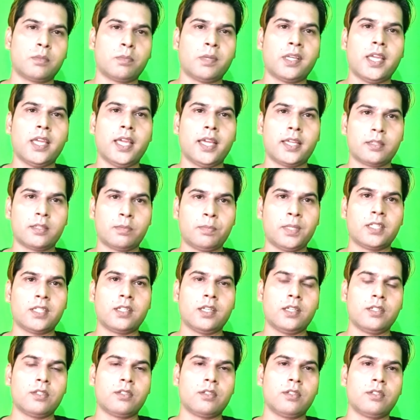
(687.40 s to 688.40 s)

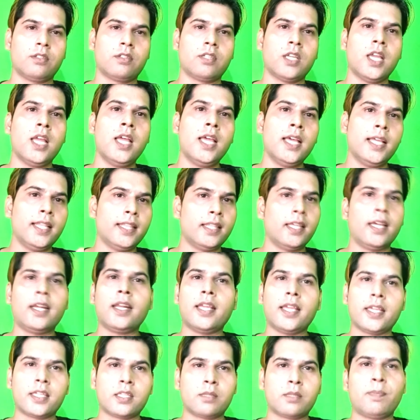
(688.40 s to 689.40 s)
expectations.
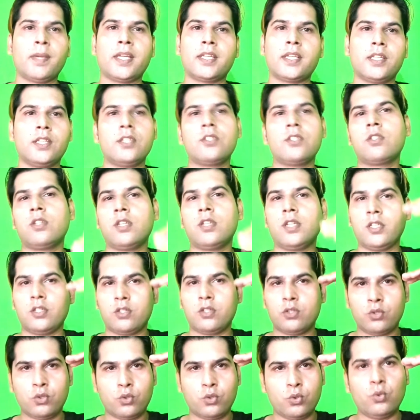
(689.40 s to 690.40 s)
Their expectation
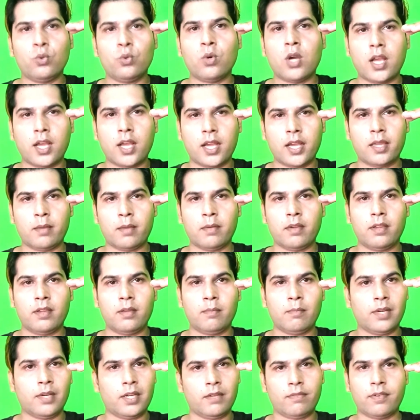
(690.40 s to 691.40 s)
is too high,
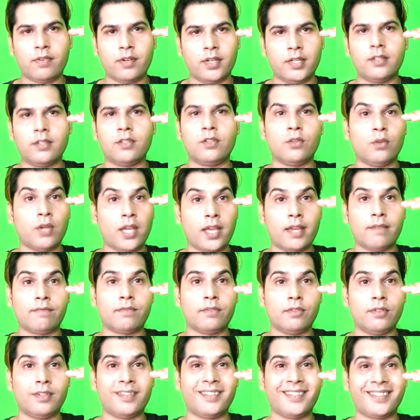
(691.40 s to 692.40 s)
my friend. You have
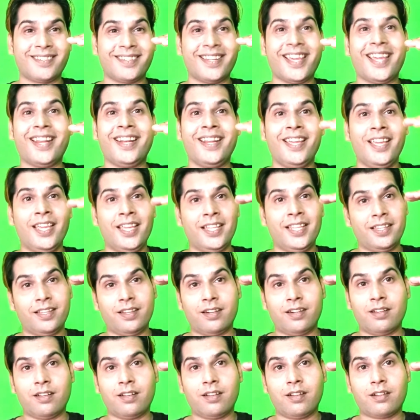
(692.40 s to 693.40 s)
to understand,
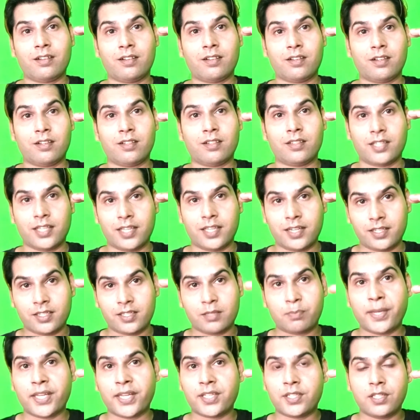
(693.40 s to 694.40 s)
their
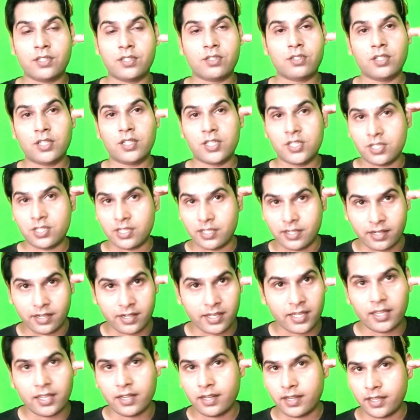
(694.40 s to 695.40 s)
expectation is
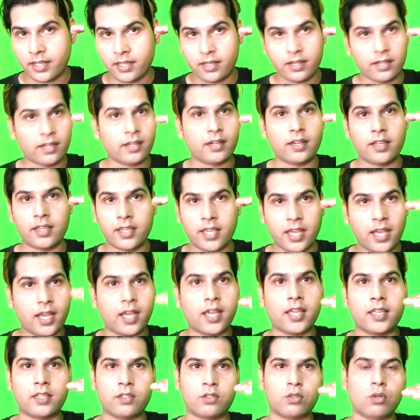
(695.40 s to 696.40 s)
really
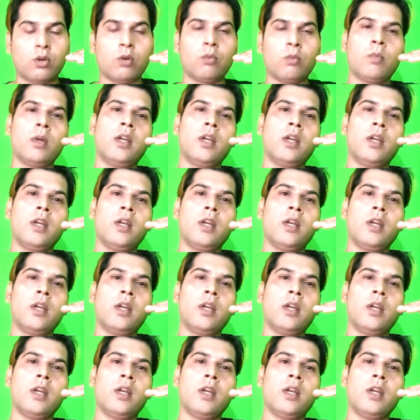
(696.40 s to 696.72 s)
high. So